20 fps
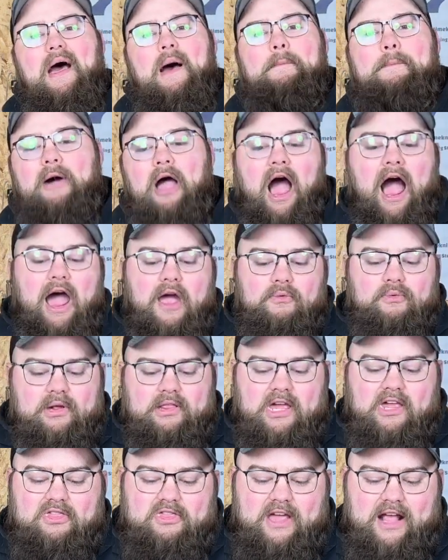But I
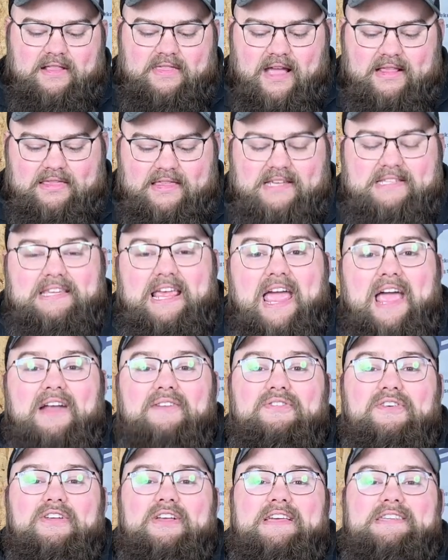really think that this
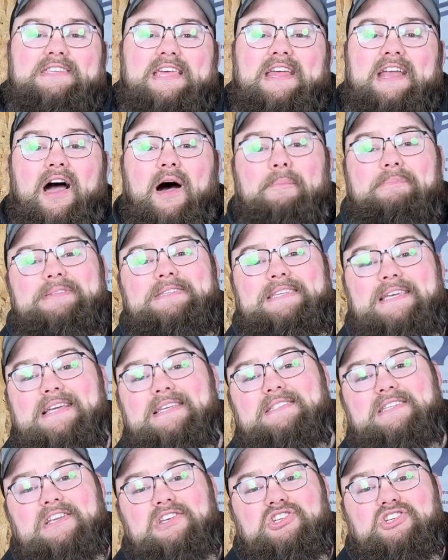anvil is in a
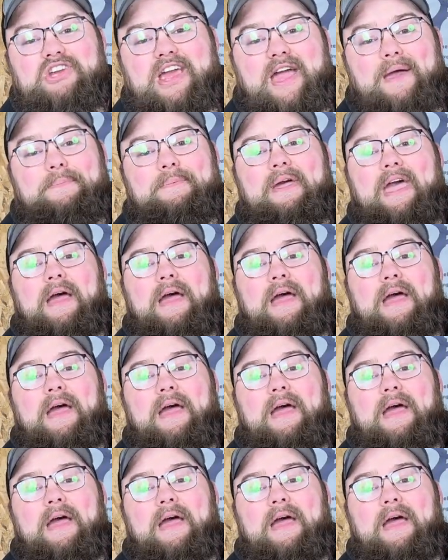decent shape,